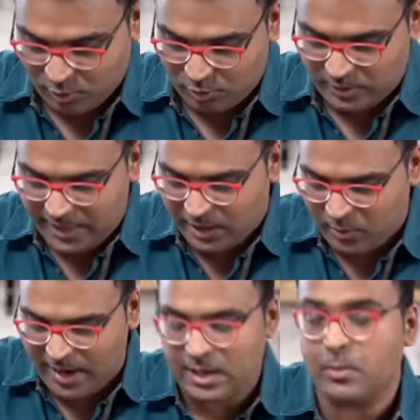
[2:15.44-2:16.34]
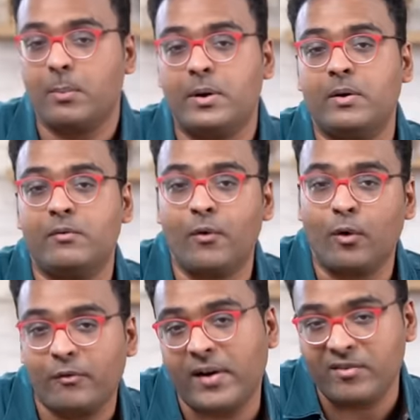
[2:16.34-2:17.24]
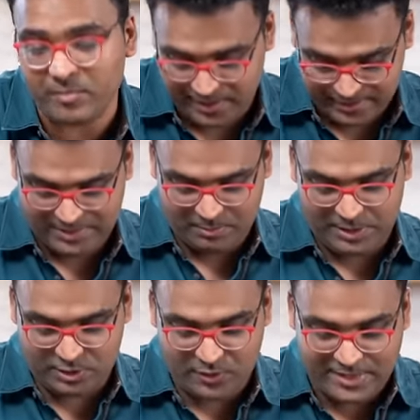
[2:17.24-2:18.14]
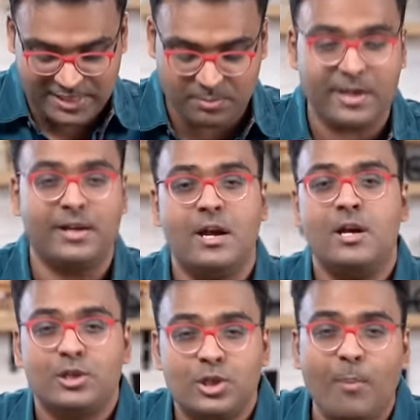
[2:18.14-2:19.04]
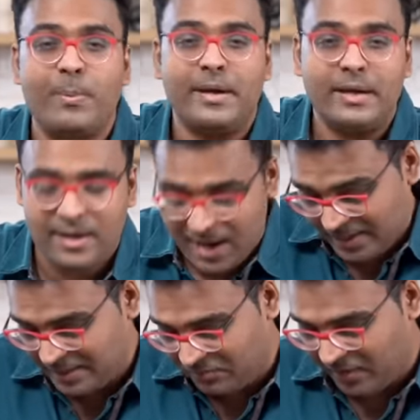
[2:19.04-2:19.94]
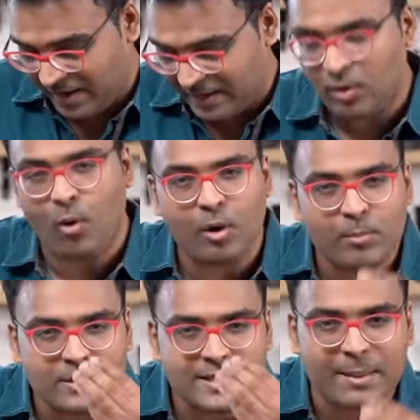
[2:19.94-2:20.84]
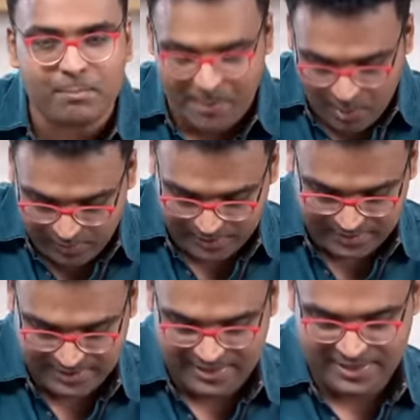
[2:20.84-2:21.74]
going to take you anywhere between 4 to 5 minutes, but trust me, chopping it nice, fine, and almost like powder